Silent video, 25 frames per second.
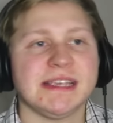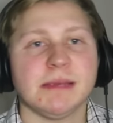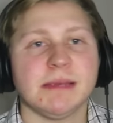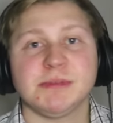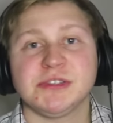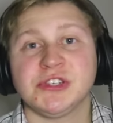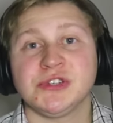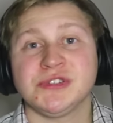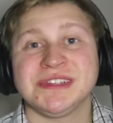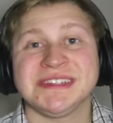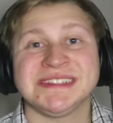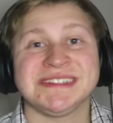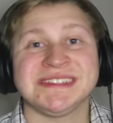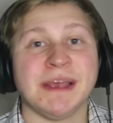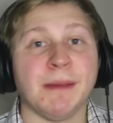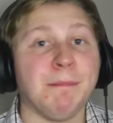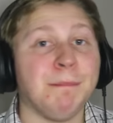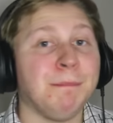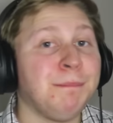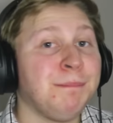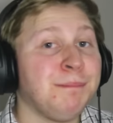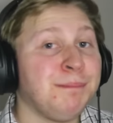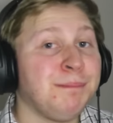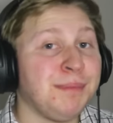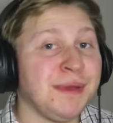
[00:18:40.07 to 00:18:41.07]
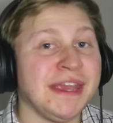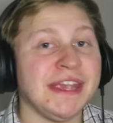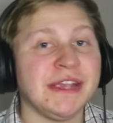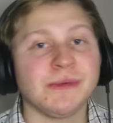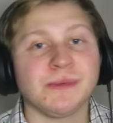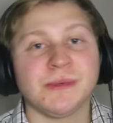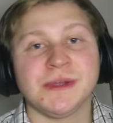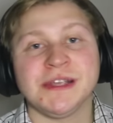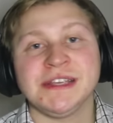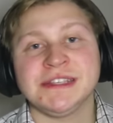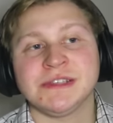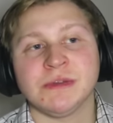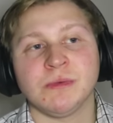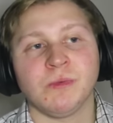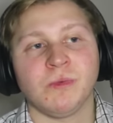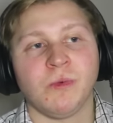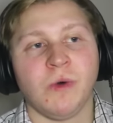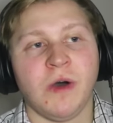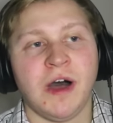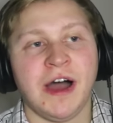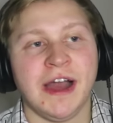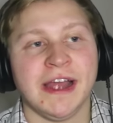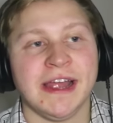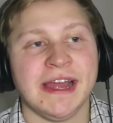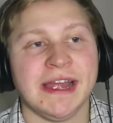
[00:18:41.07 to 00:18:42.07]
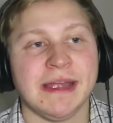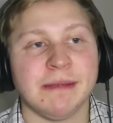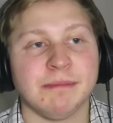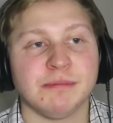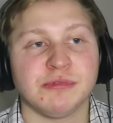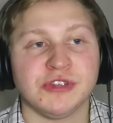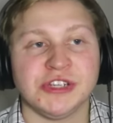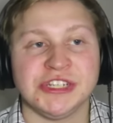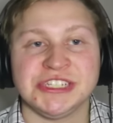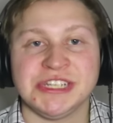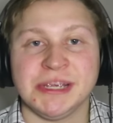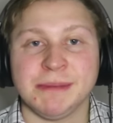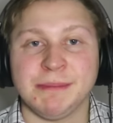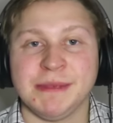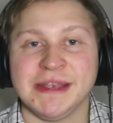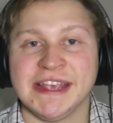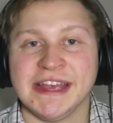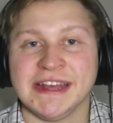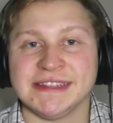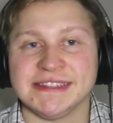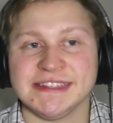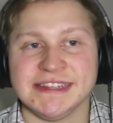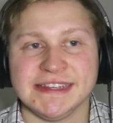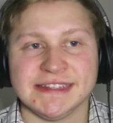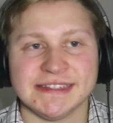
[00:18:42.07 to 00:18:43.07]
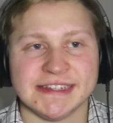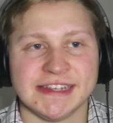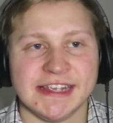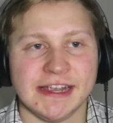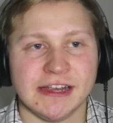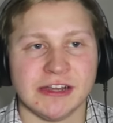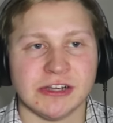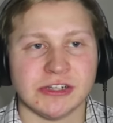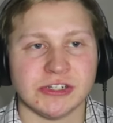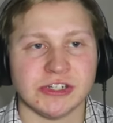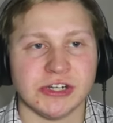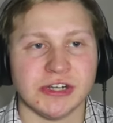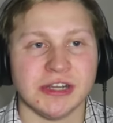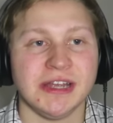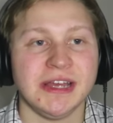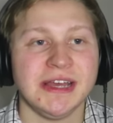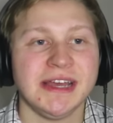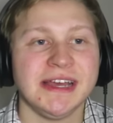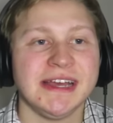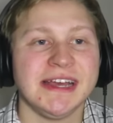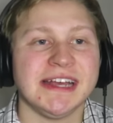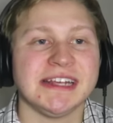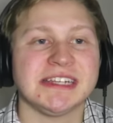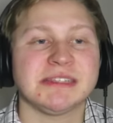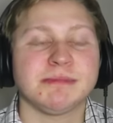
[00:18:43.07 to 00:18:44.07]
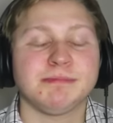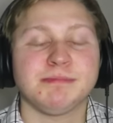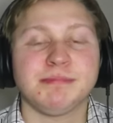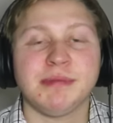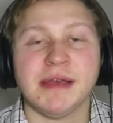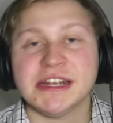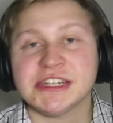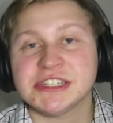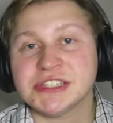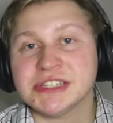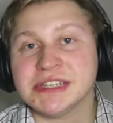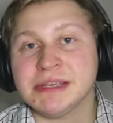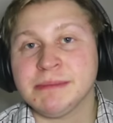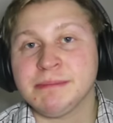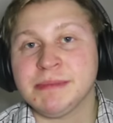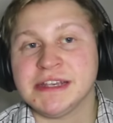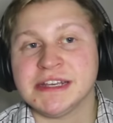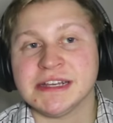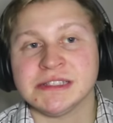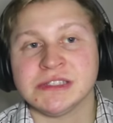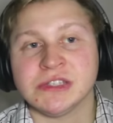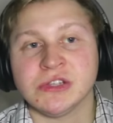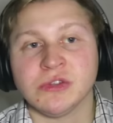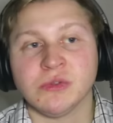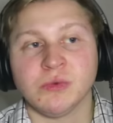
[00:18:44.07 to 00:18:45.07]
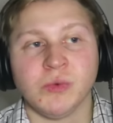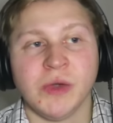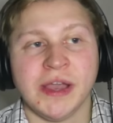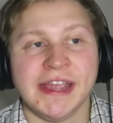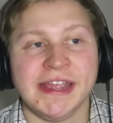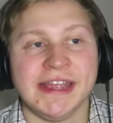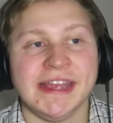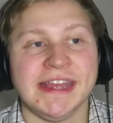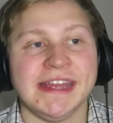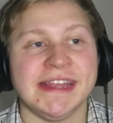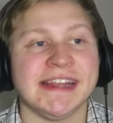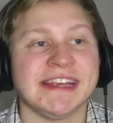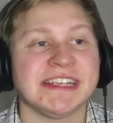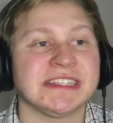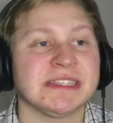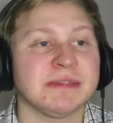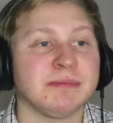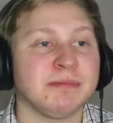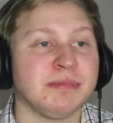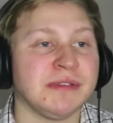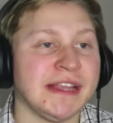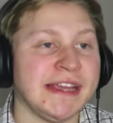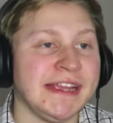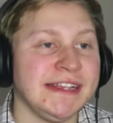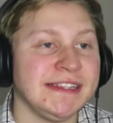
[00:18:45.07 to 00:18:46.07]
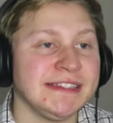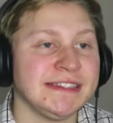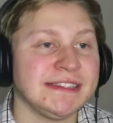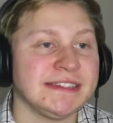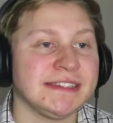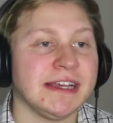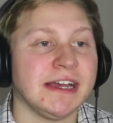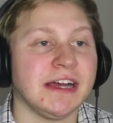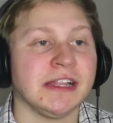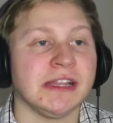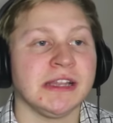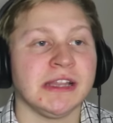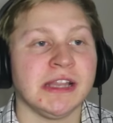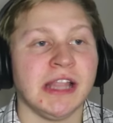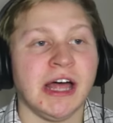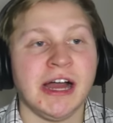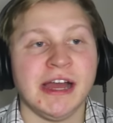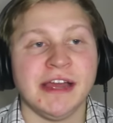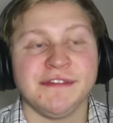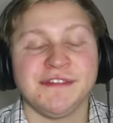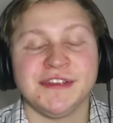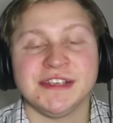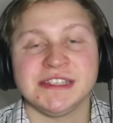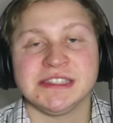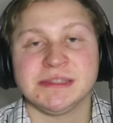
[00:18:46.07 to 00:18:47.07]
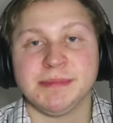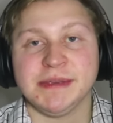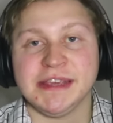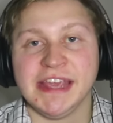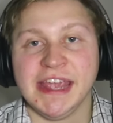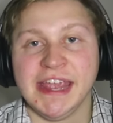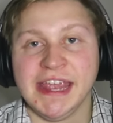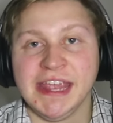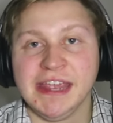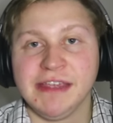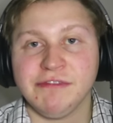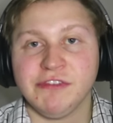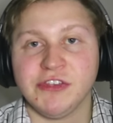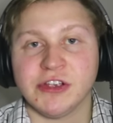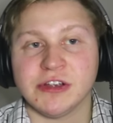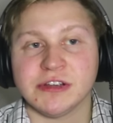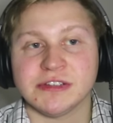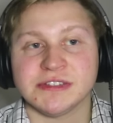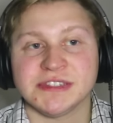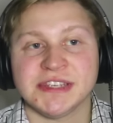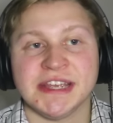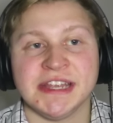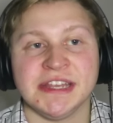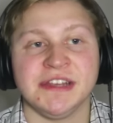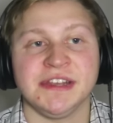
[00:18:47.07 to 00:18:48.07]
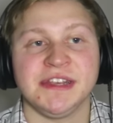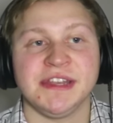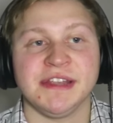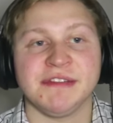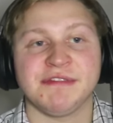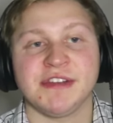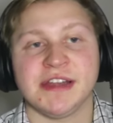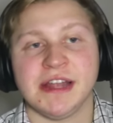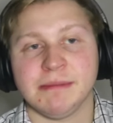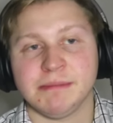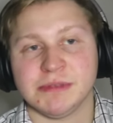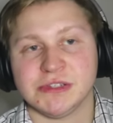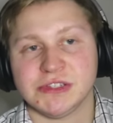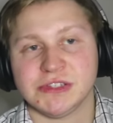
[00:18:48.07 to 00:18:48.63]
This episode is a big reason why I appreciate Mackenzie as a character, especially because of the way it explains a lot of his behaviors in different